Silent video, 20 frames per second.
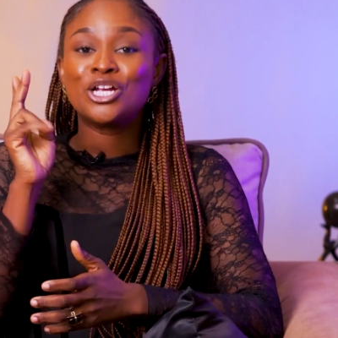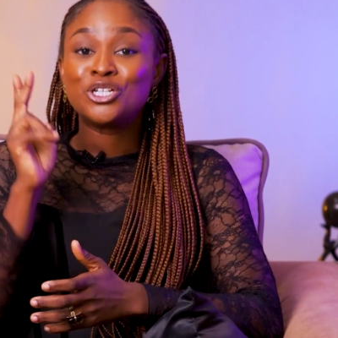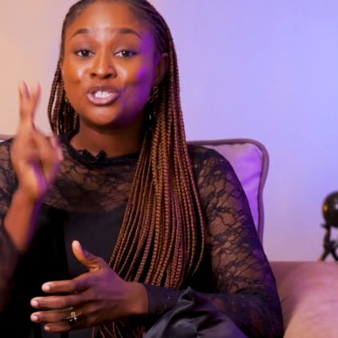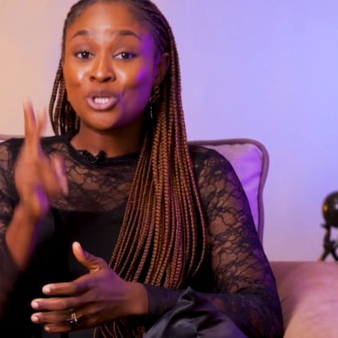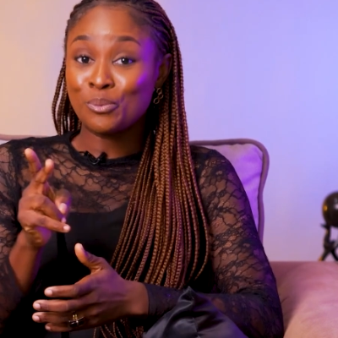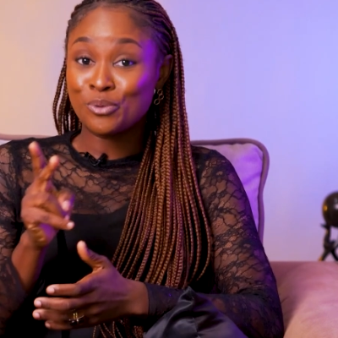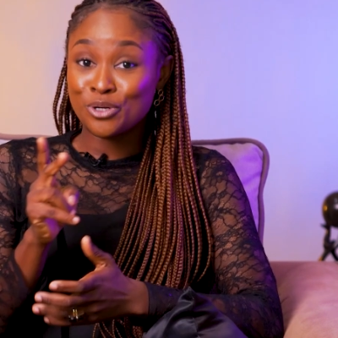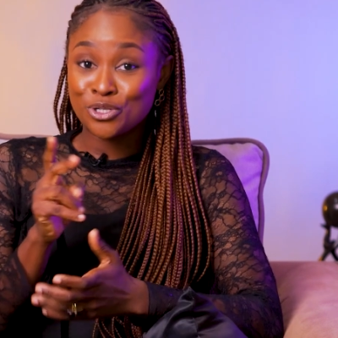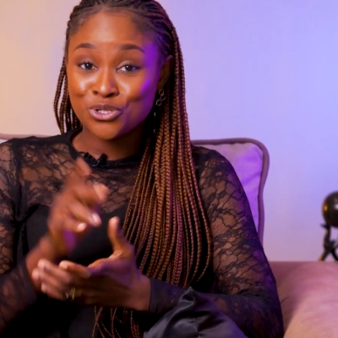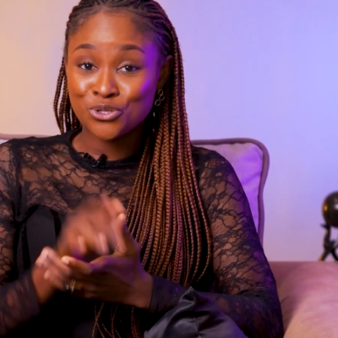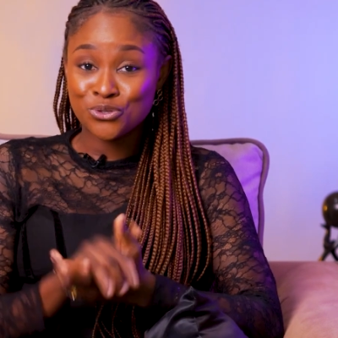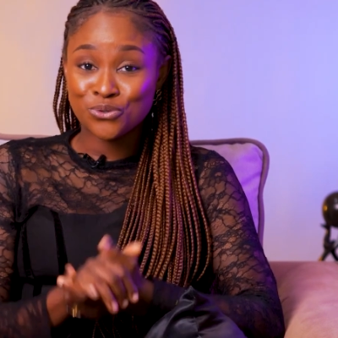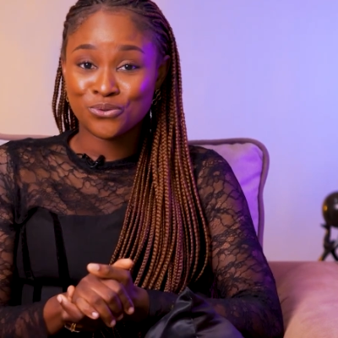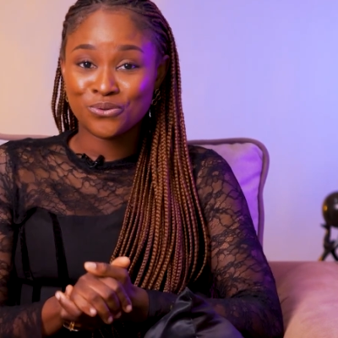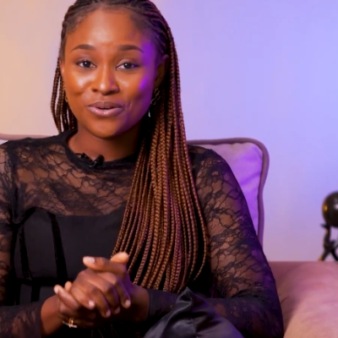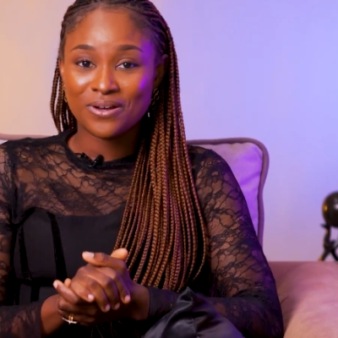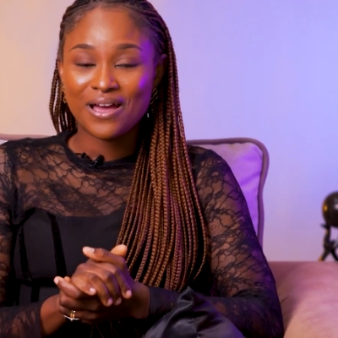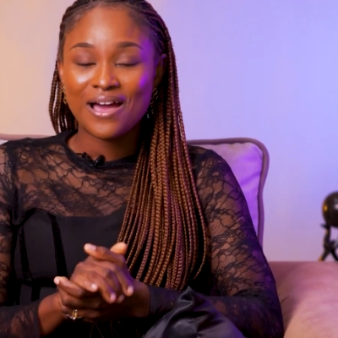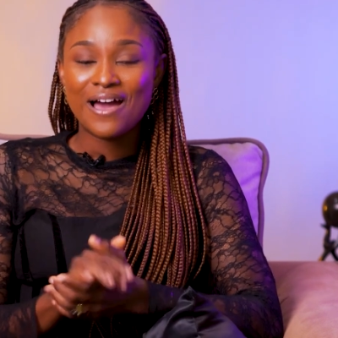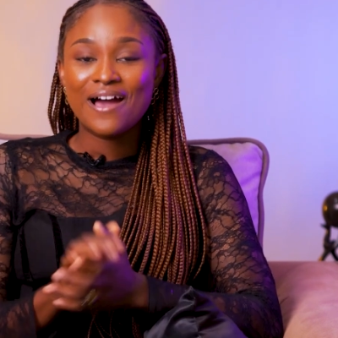Number
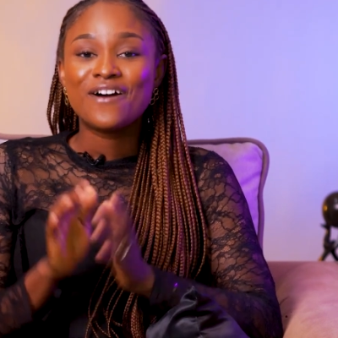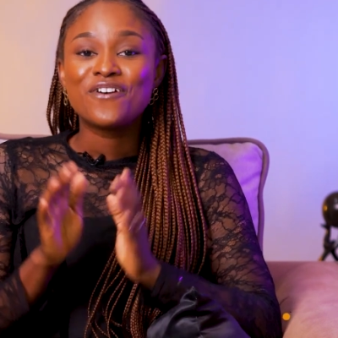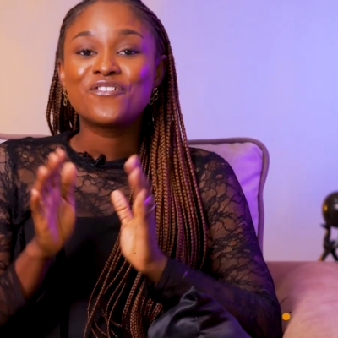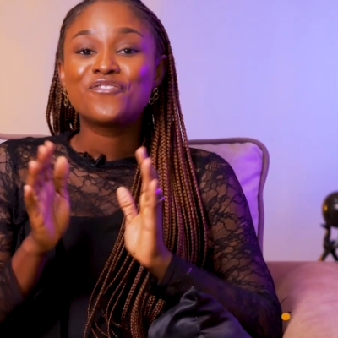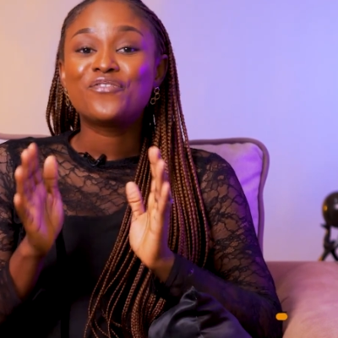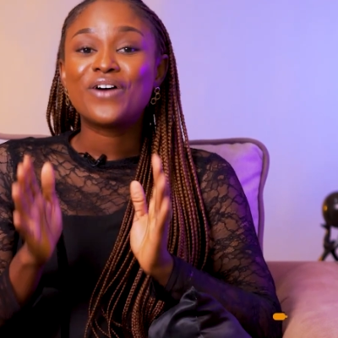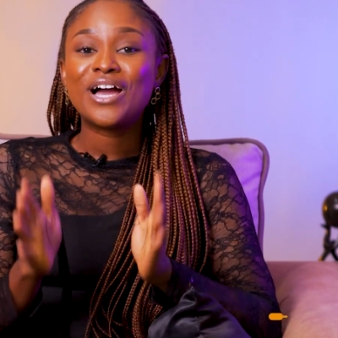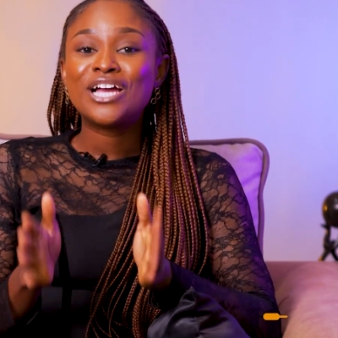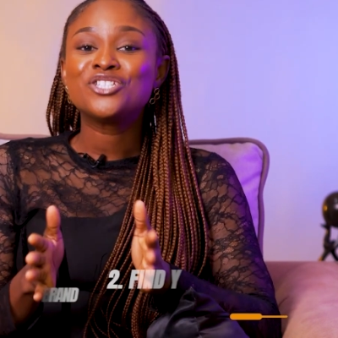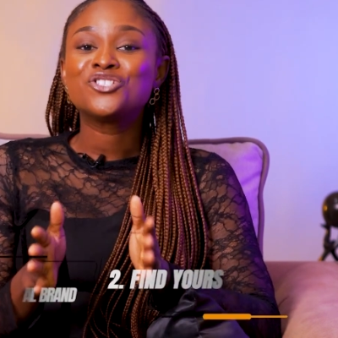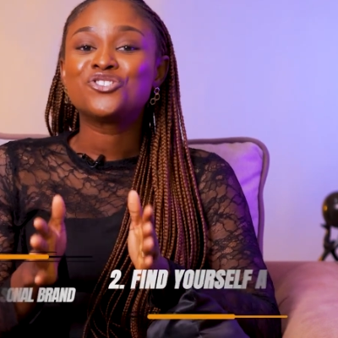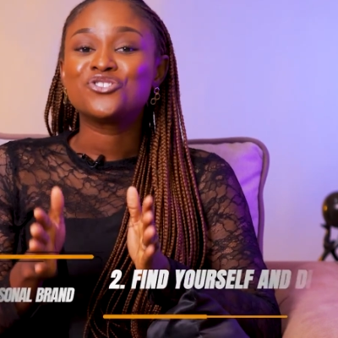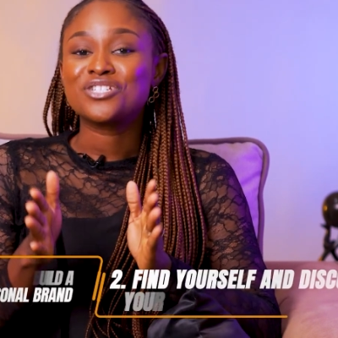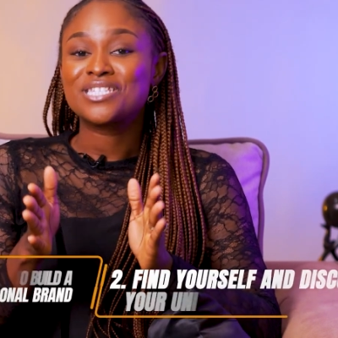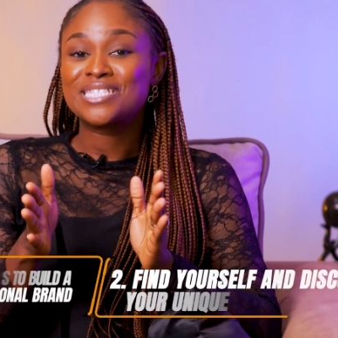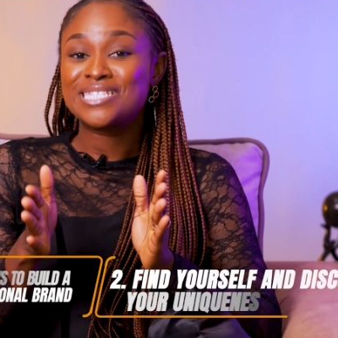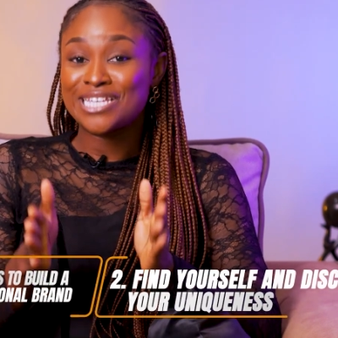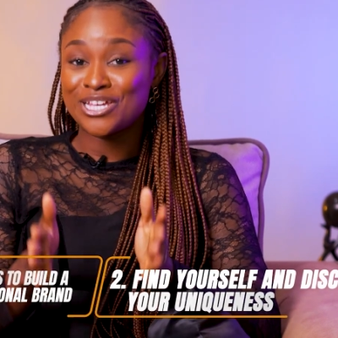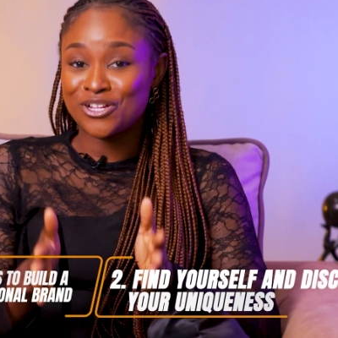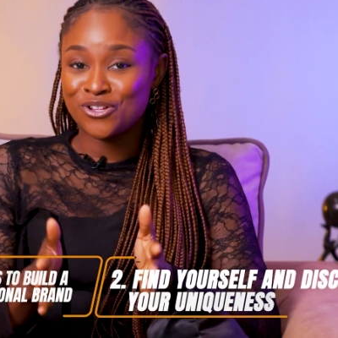two, find
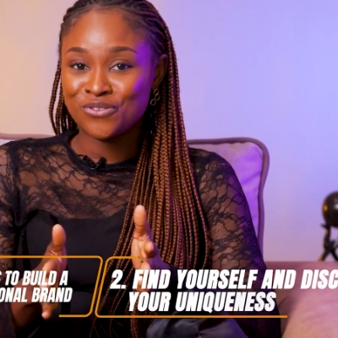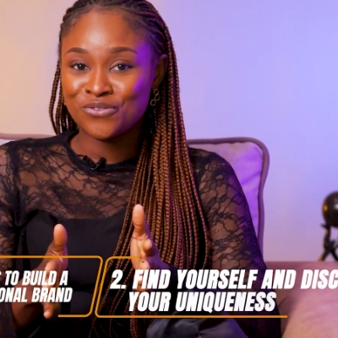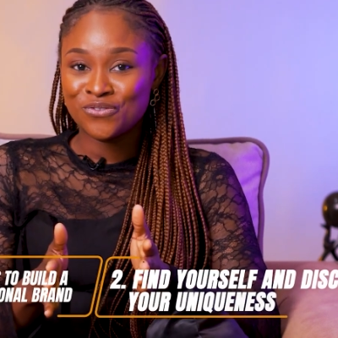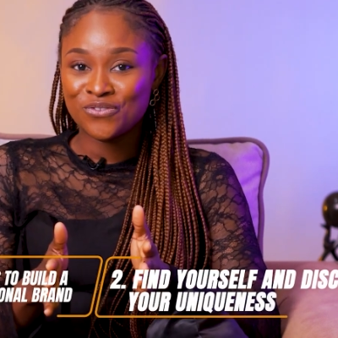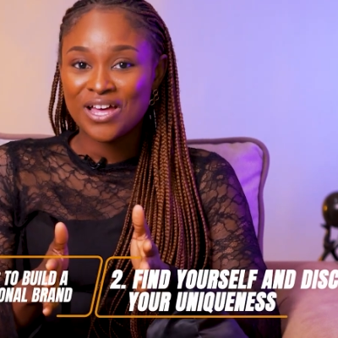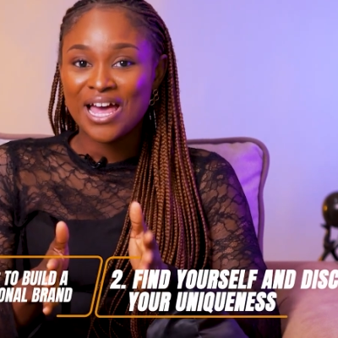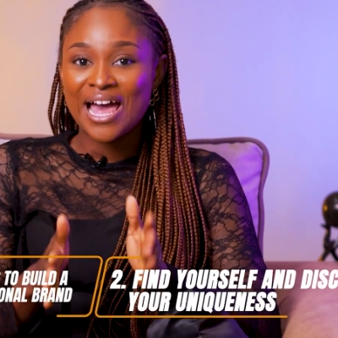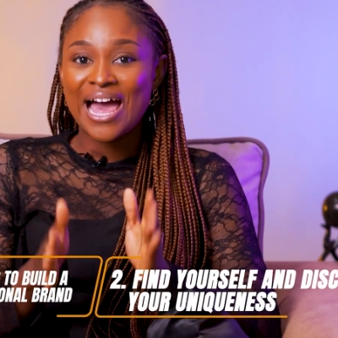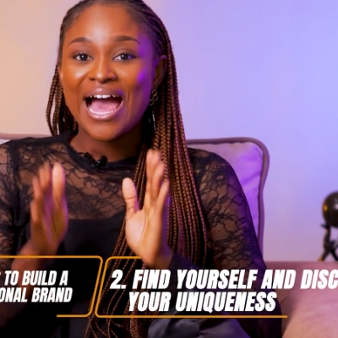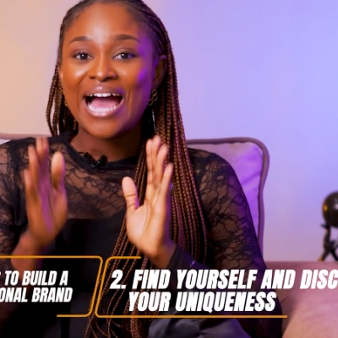yourself